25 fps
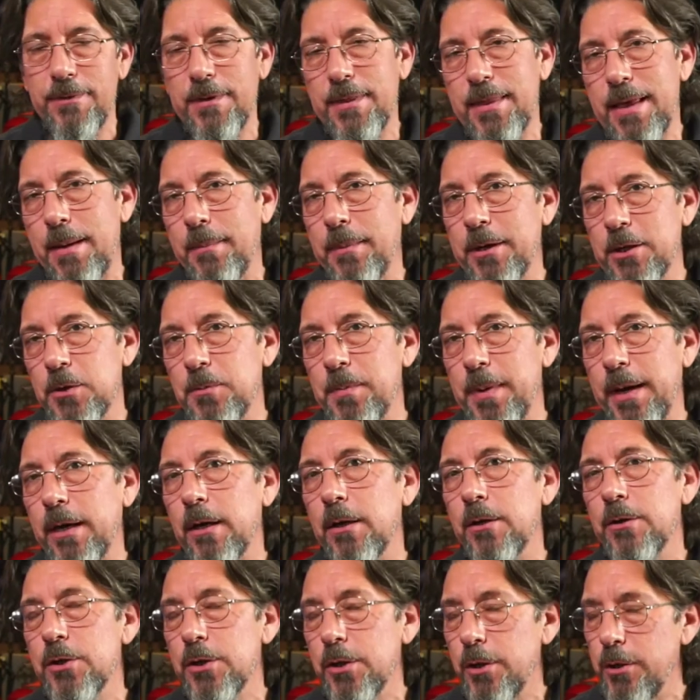even that much
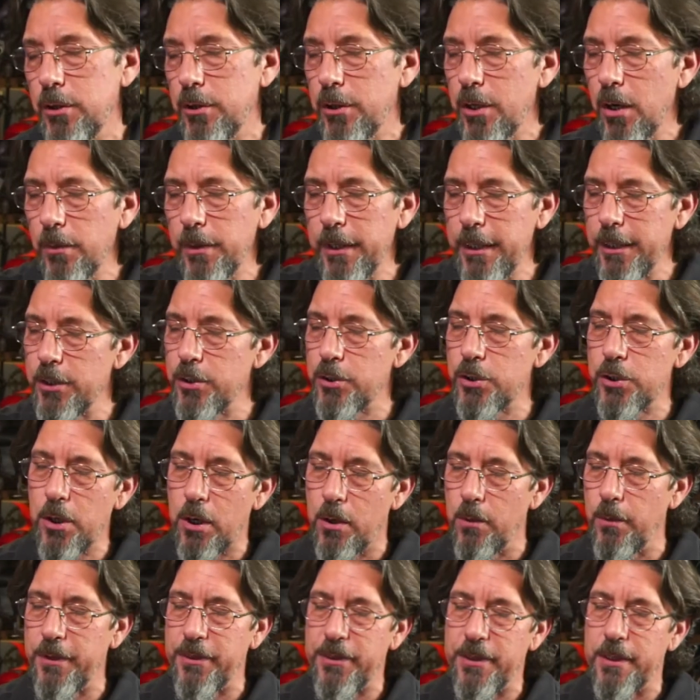better. So you don't need to
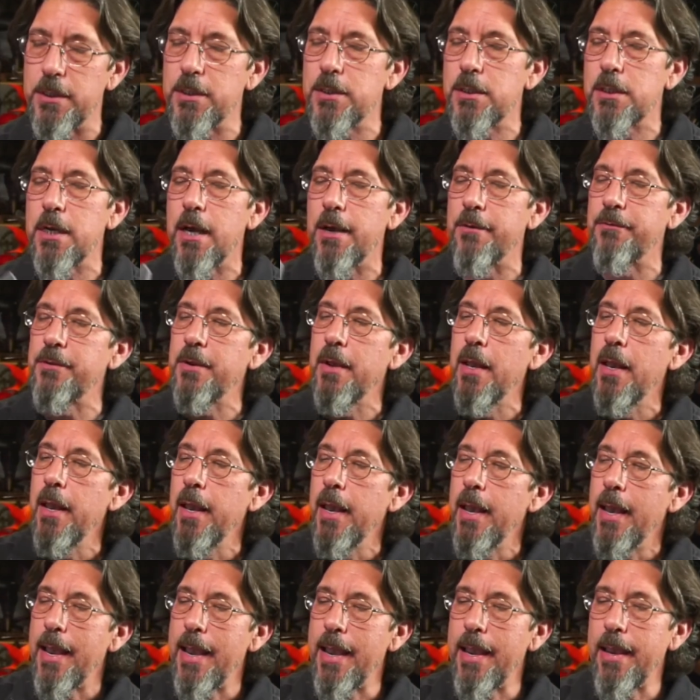start with this stuff.
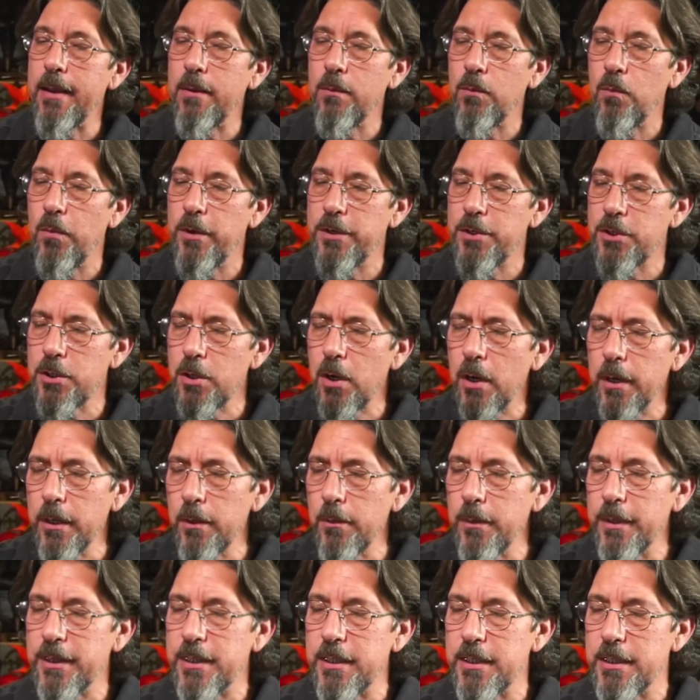And with
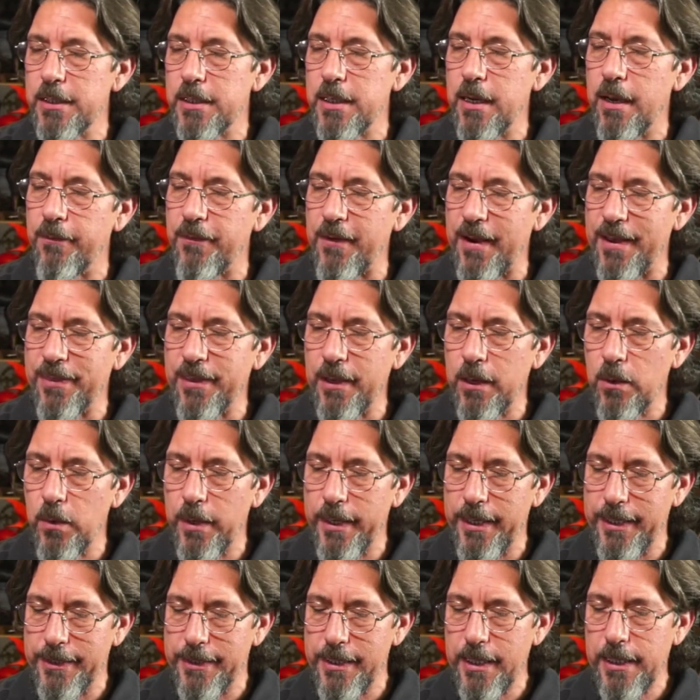starting with this stuff, I think
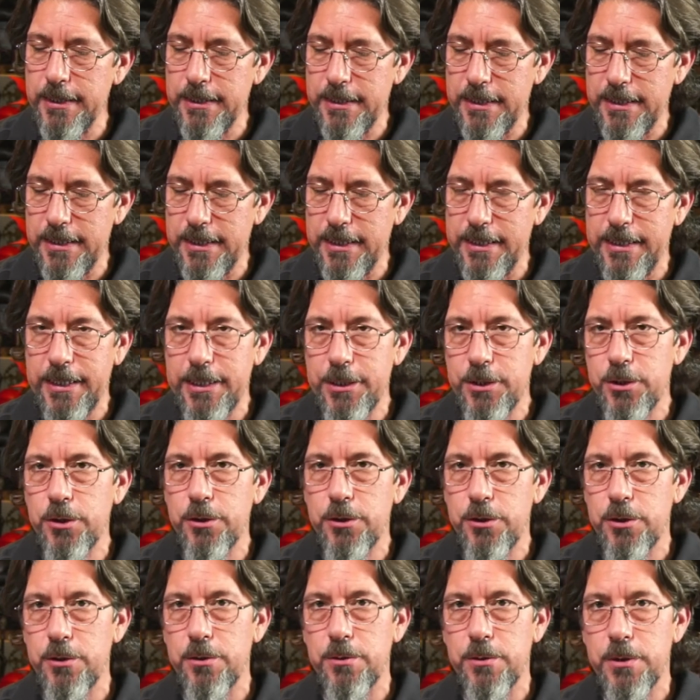what it does is it
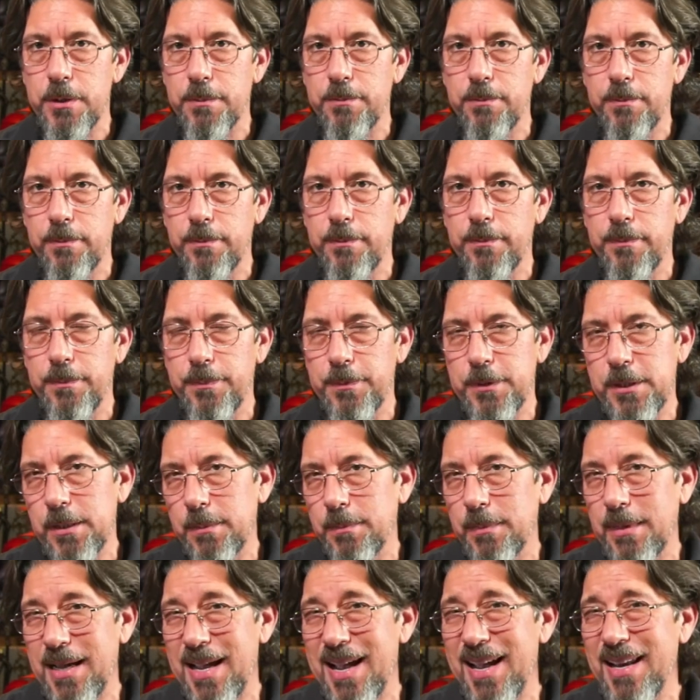teaches you some
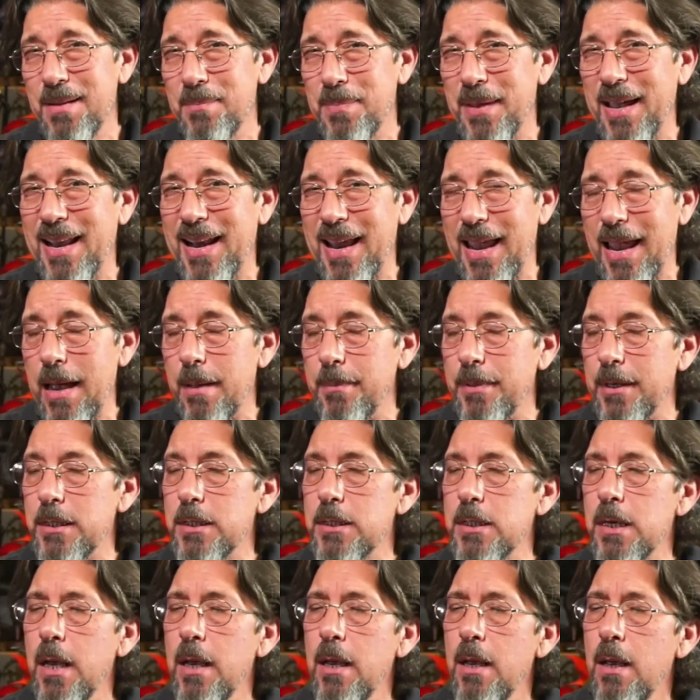kind of bad
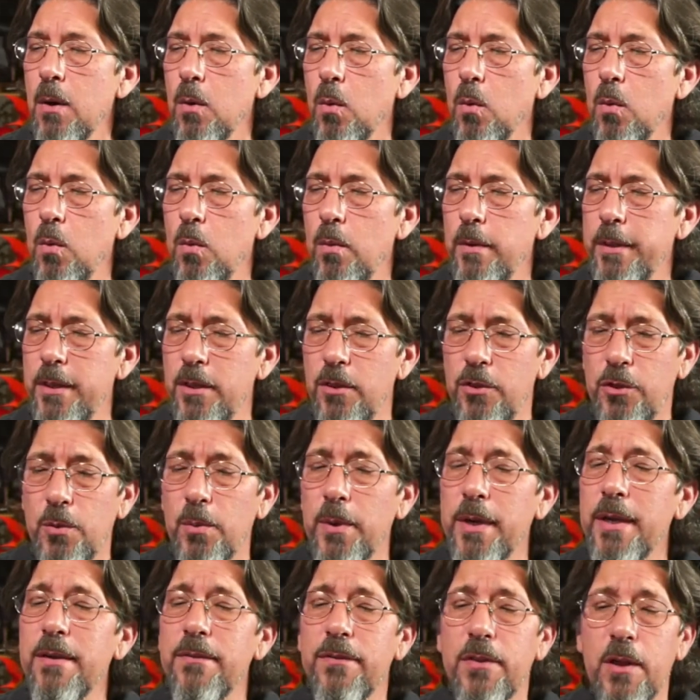habits.
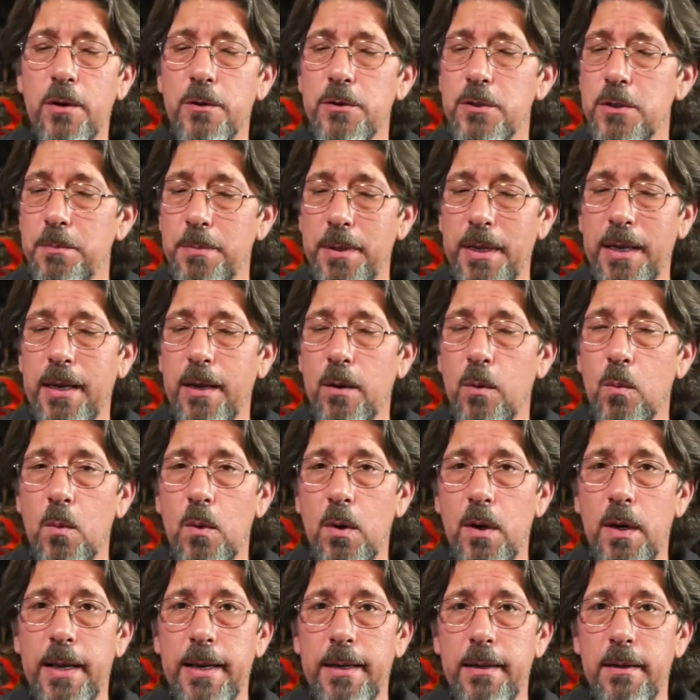3 of those being,
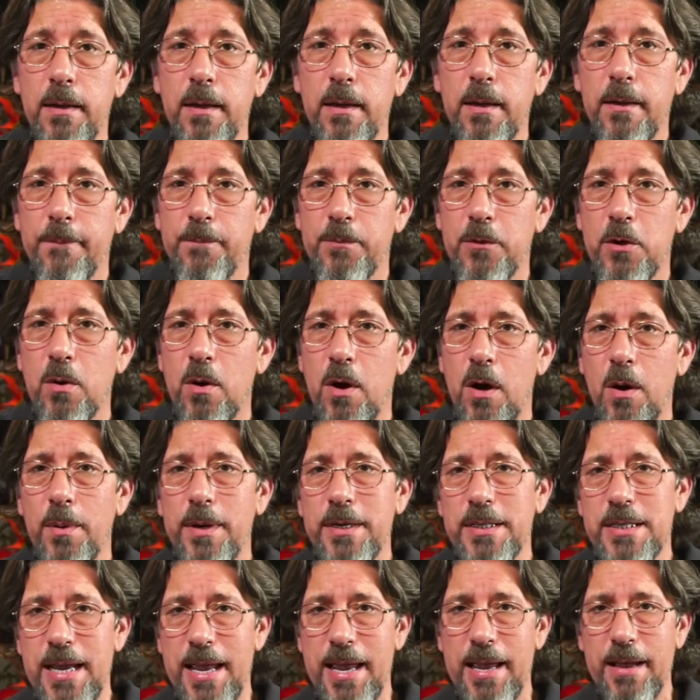1, you
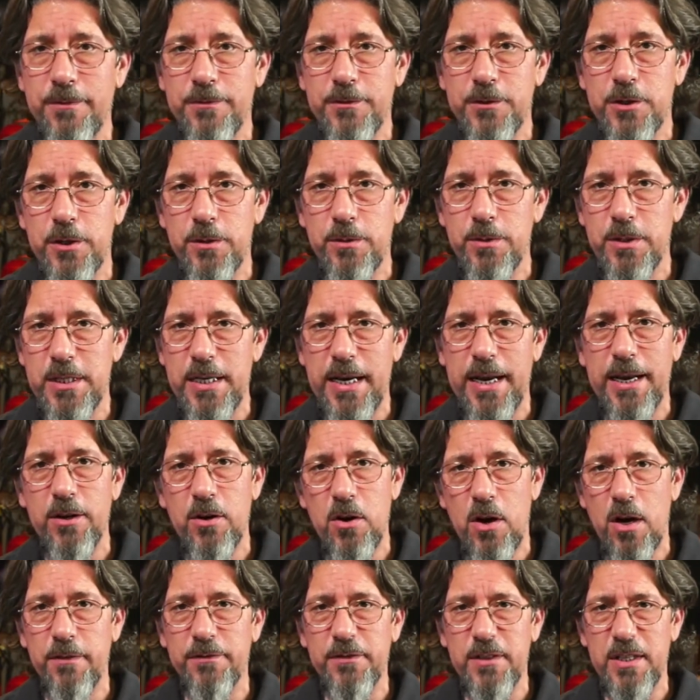always have to
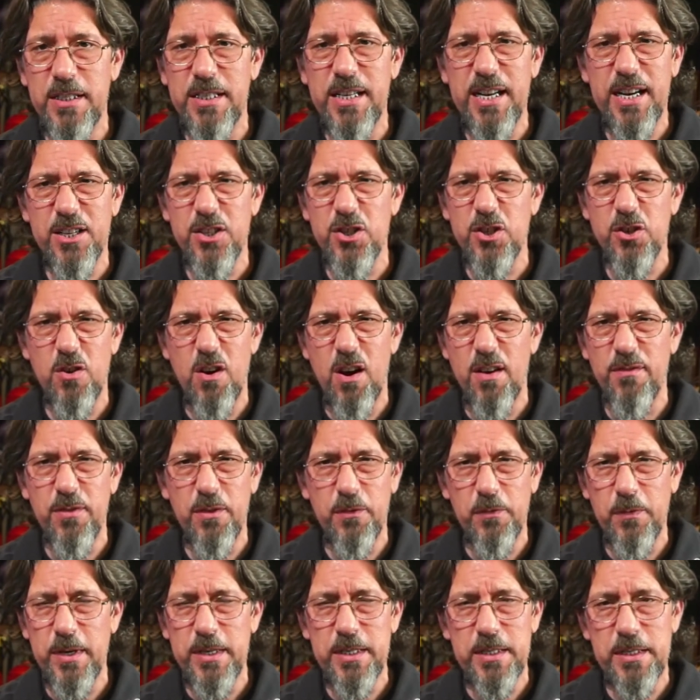sand off the texture off
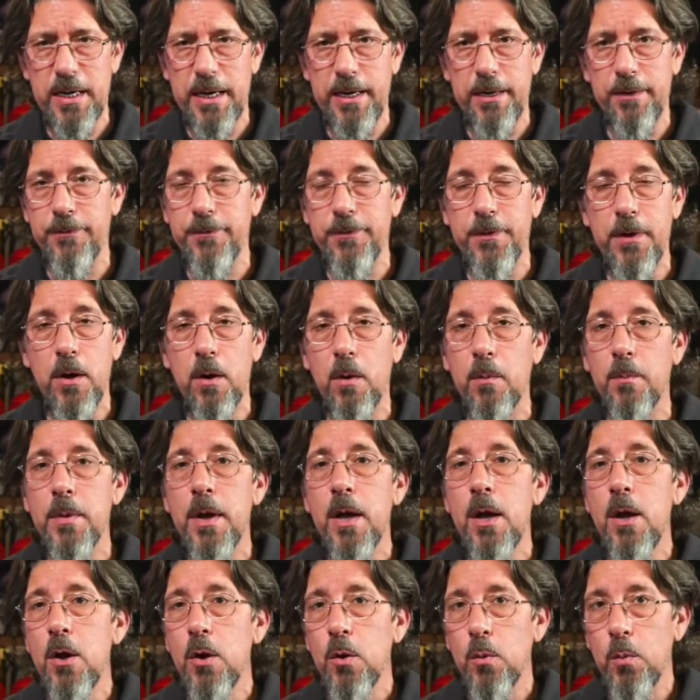of one side of foam,
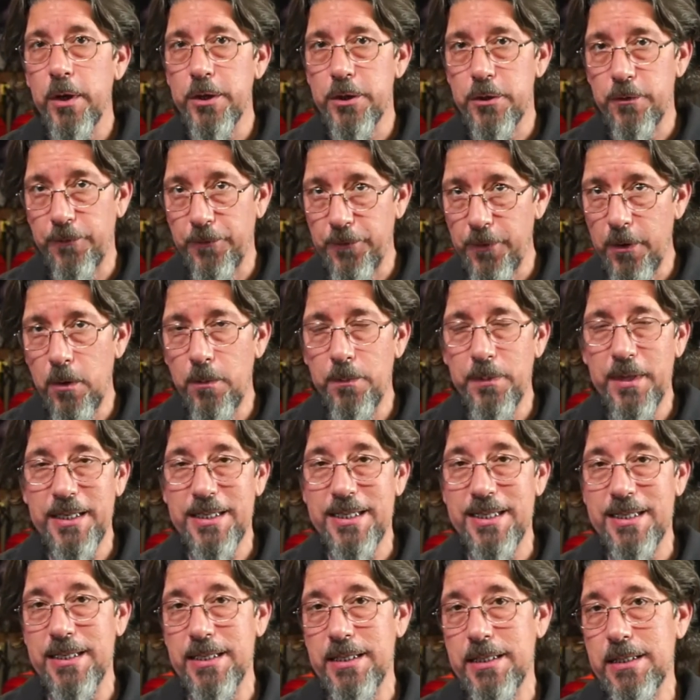which foam
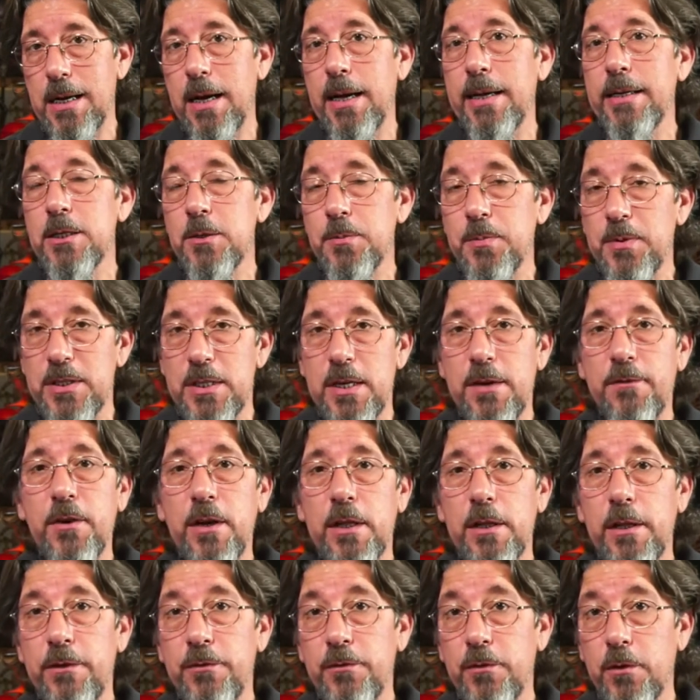that's designed
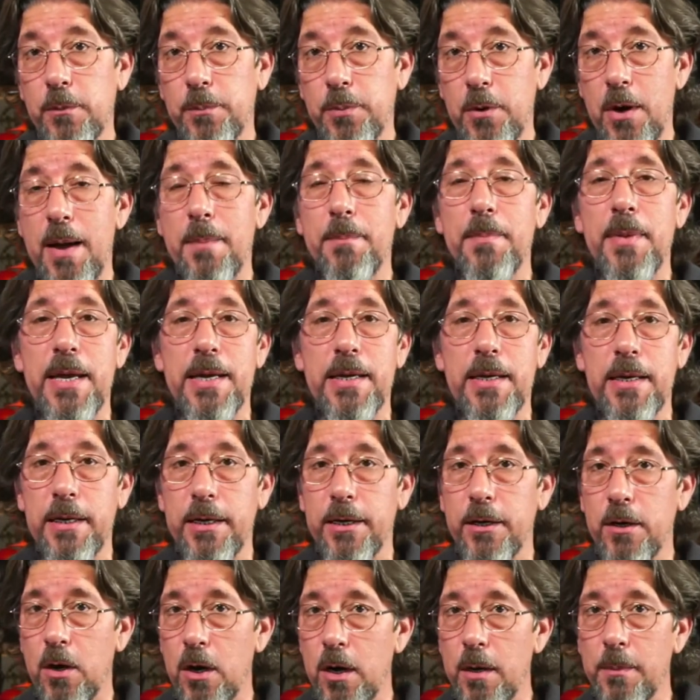specifically for prop
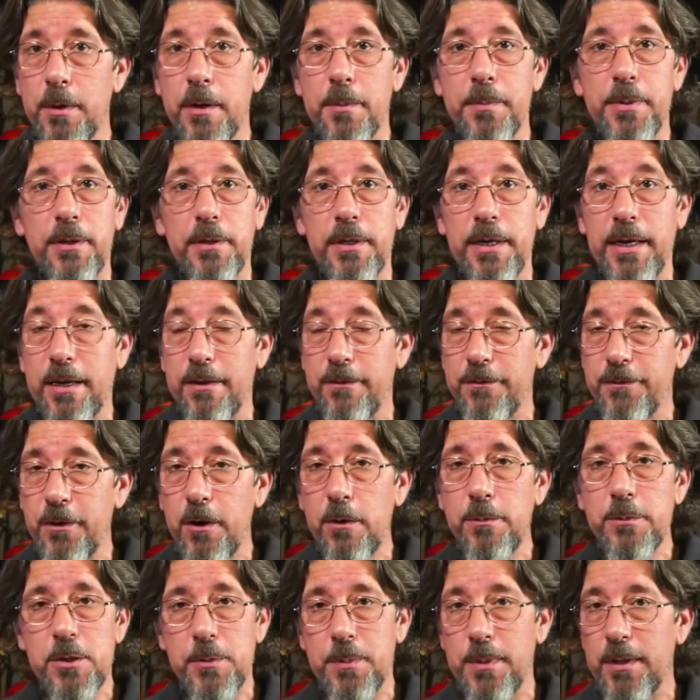making and armor building and
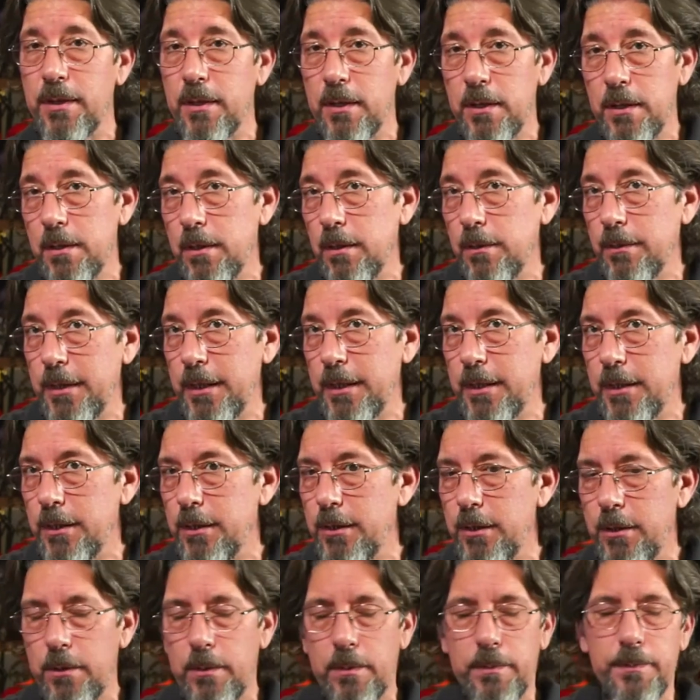foamsmithing, you don't need to
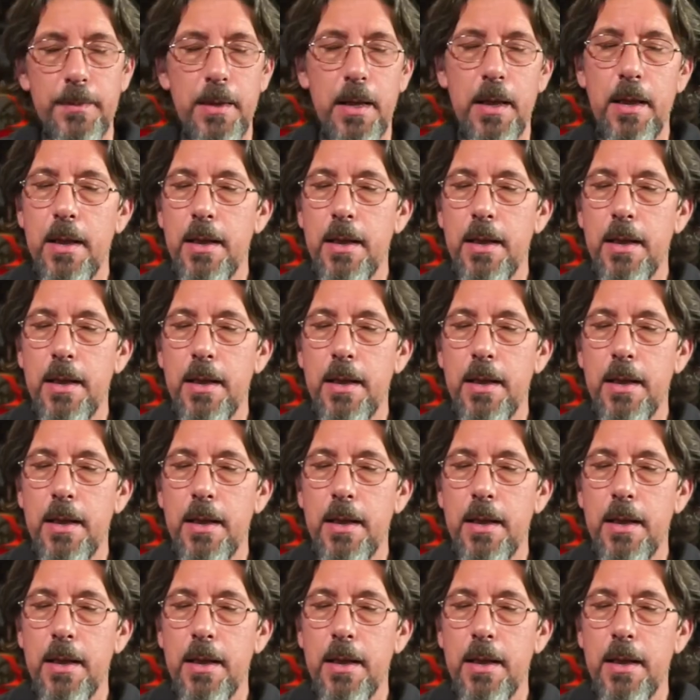do.